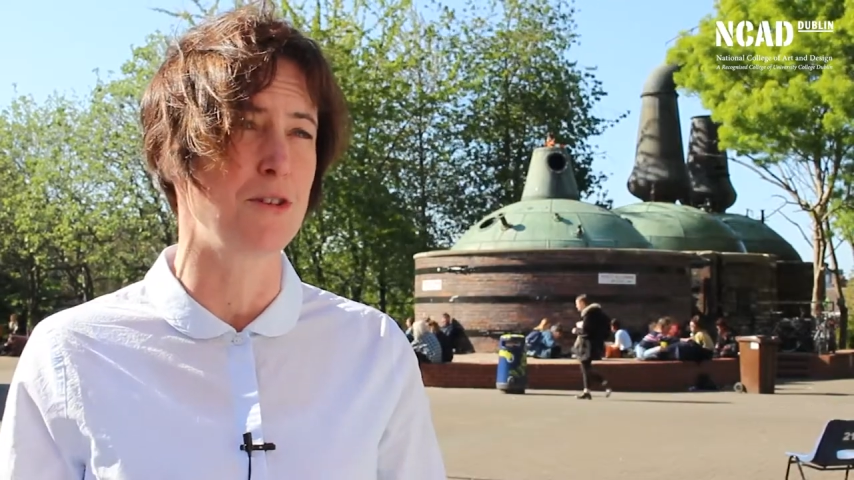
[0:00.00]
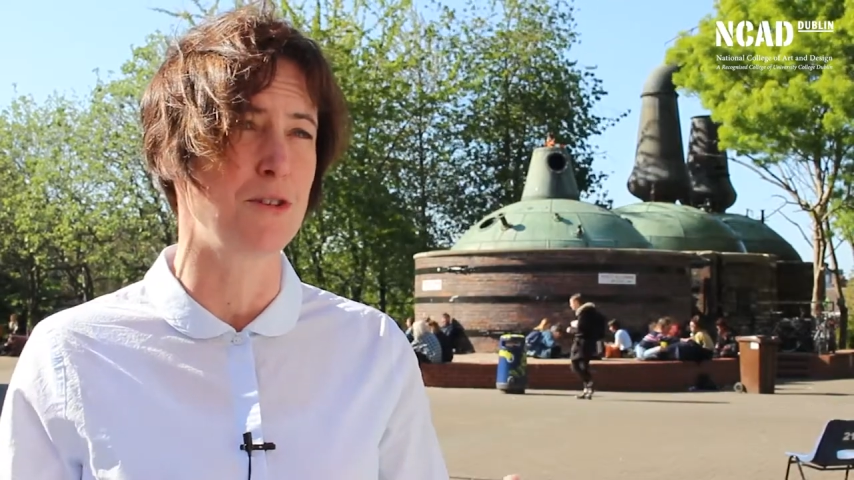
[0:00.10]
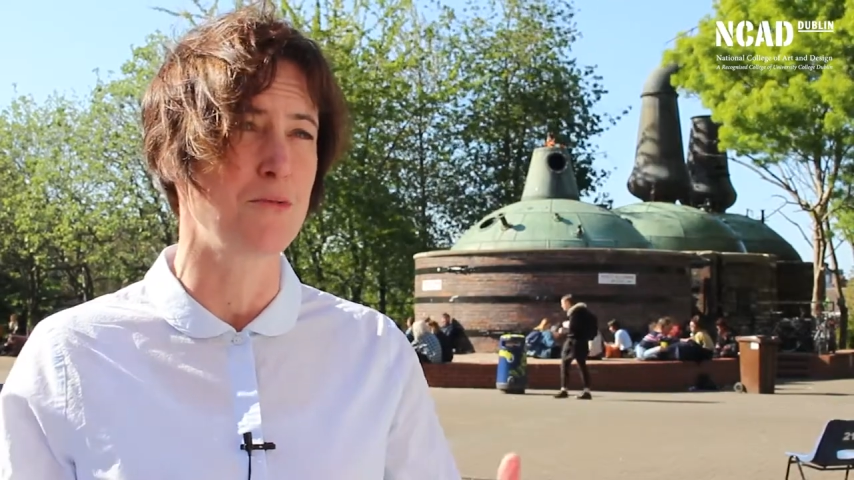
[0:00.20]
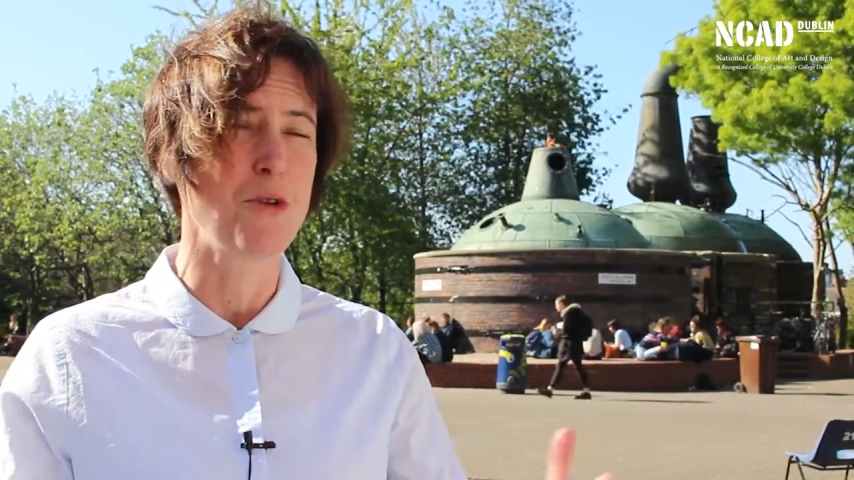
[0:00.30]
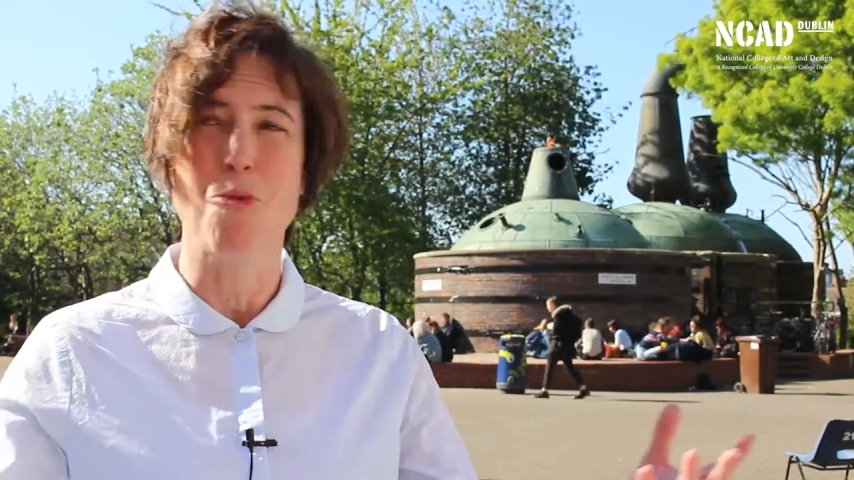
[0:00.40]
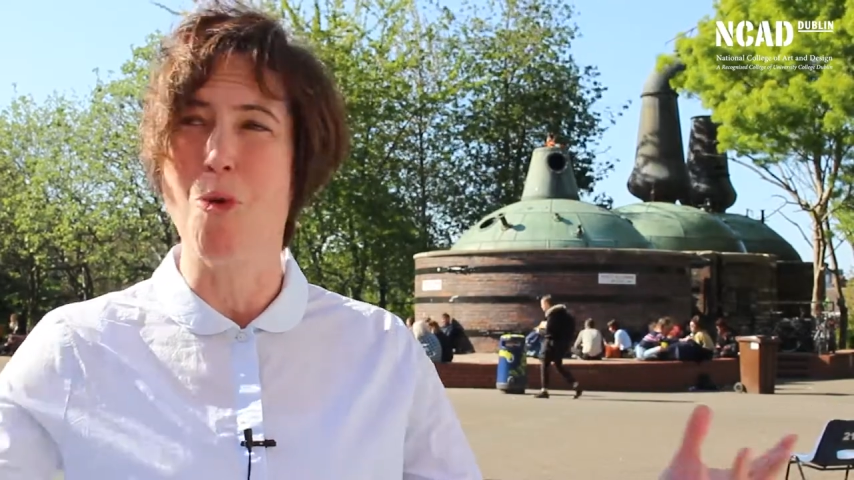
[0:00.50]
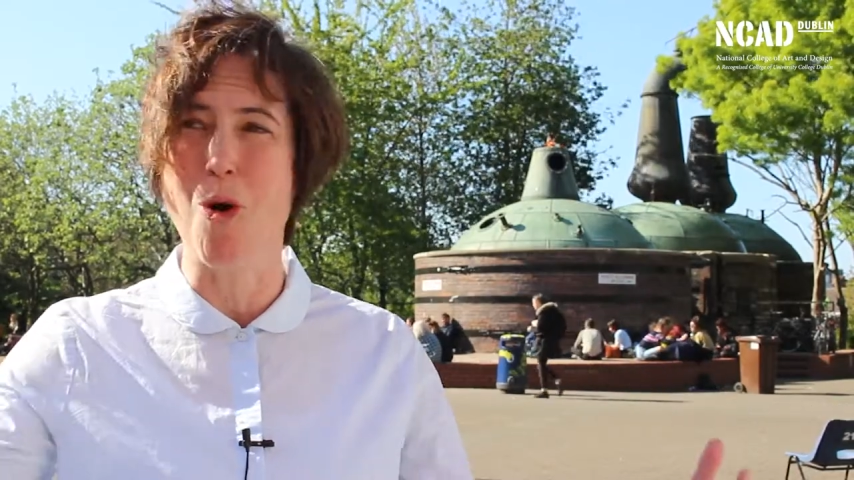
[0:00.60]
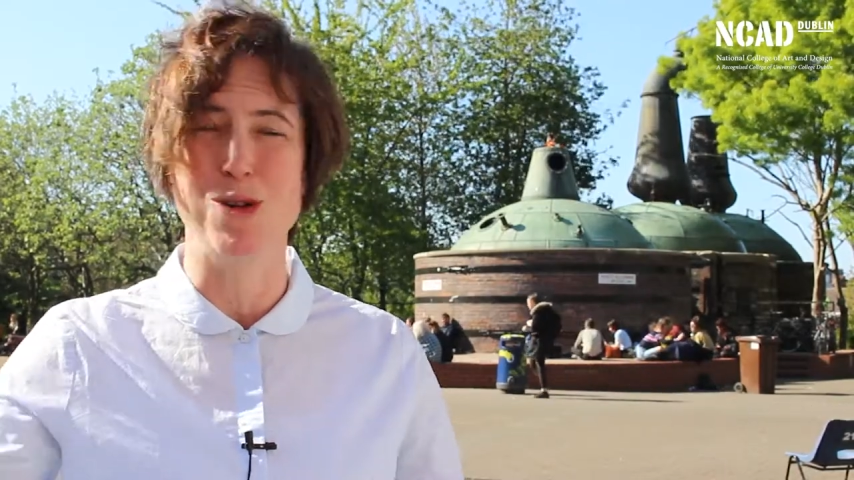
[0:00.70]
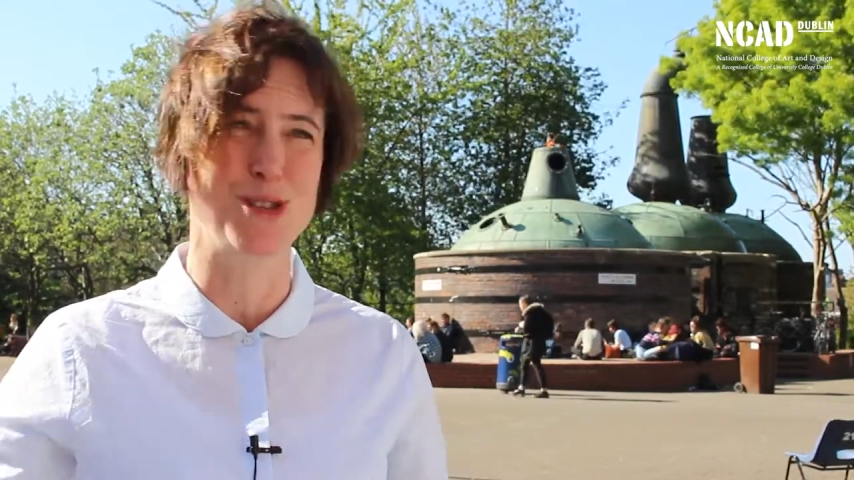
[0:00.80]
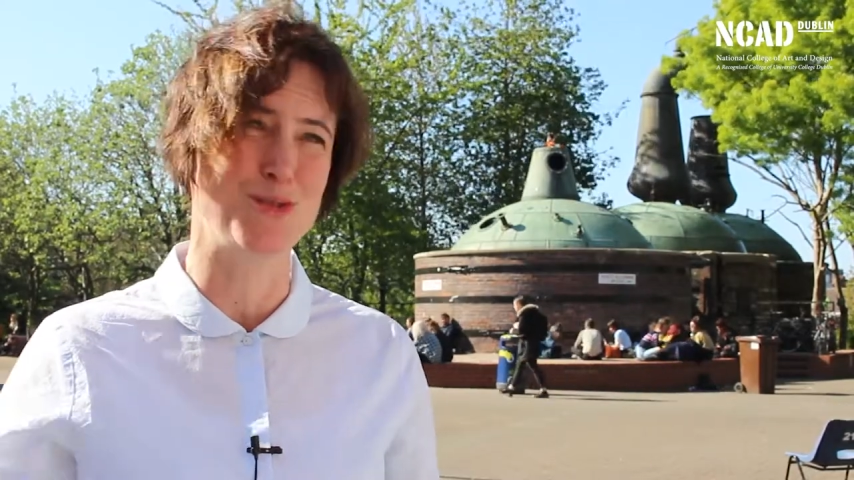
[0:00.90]
the
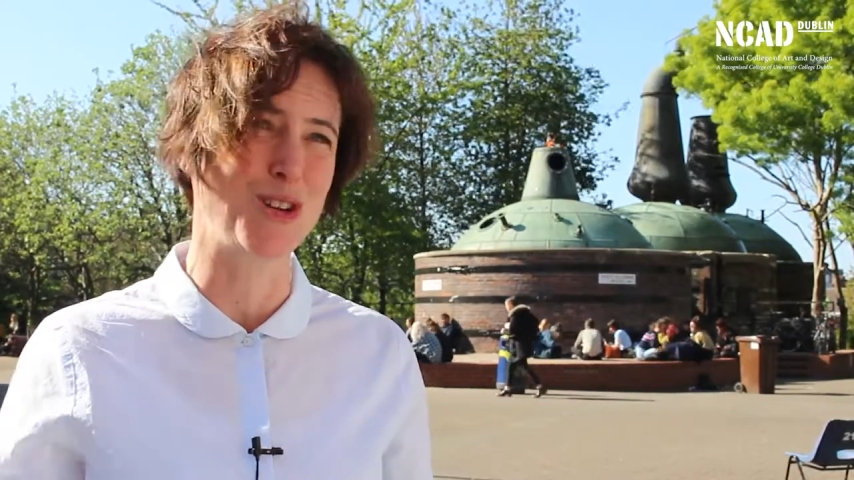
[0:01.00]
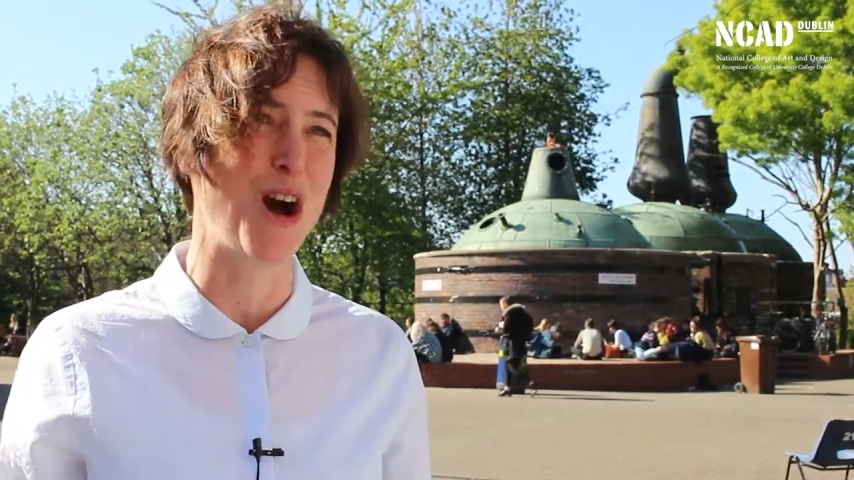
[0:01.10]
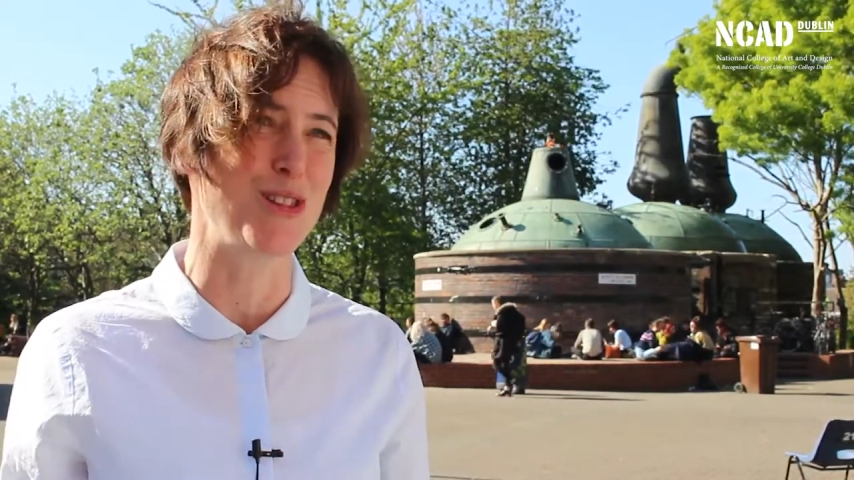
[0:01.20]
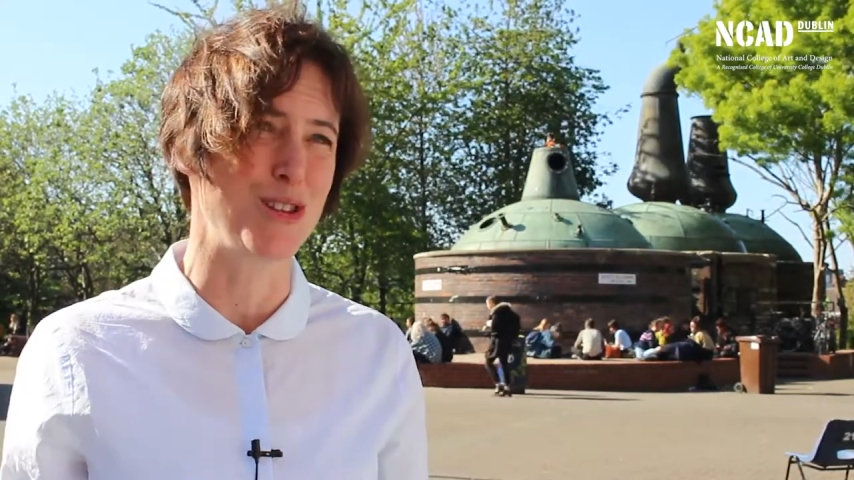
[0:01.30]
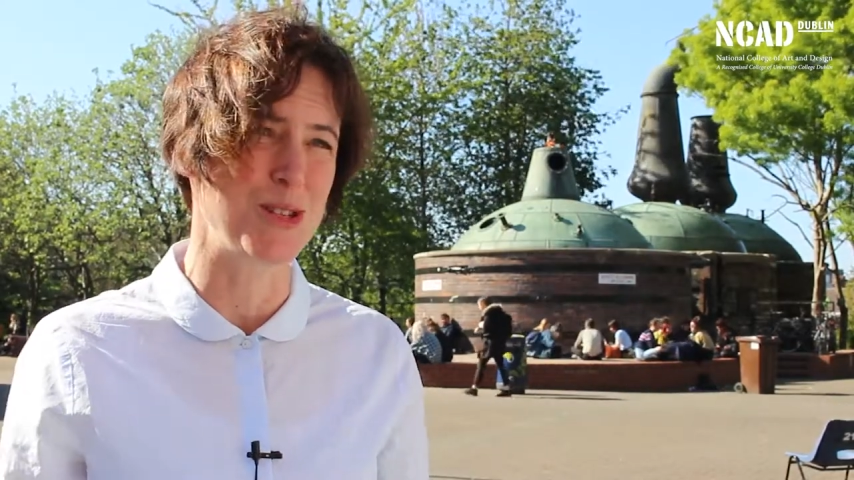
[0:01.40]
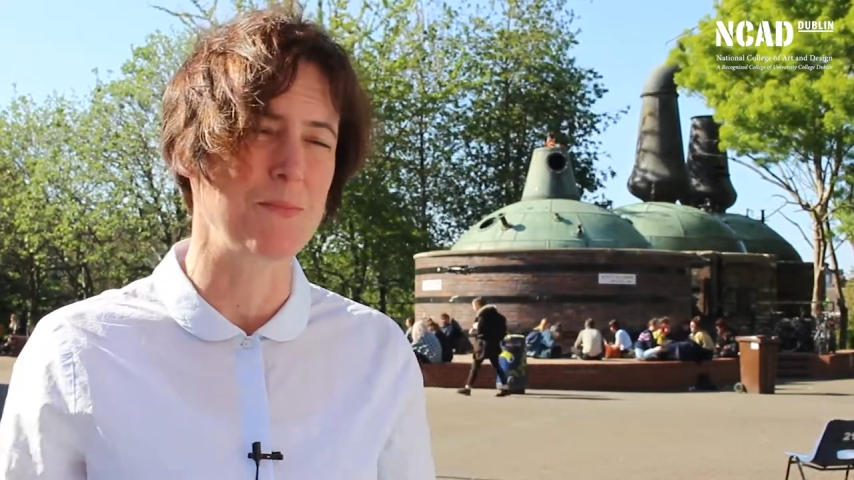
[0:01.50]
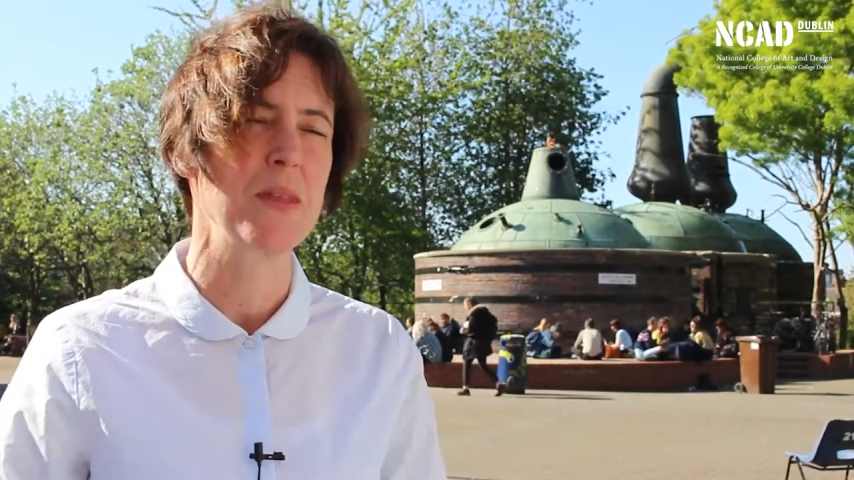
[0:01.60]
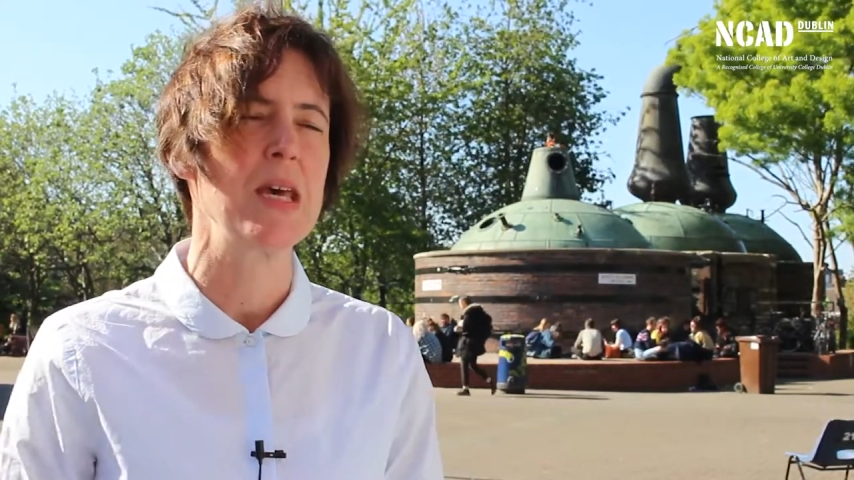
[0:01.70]
walls of the college.